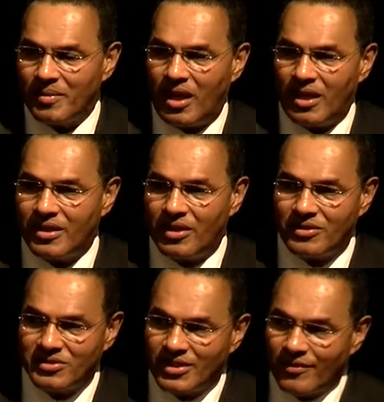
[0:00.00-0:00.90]
I mean,
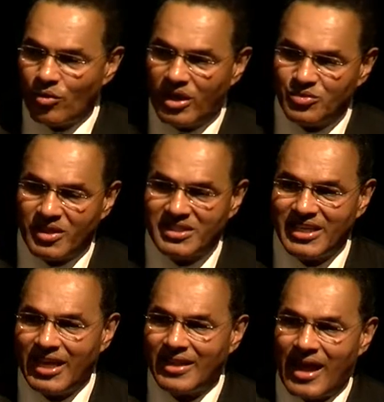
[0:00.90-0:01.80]
there, there's several ways we could
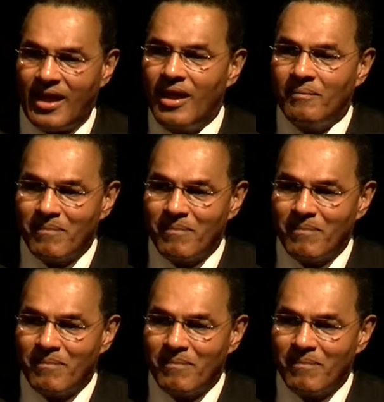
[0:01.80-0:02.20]
take that.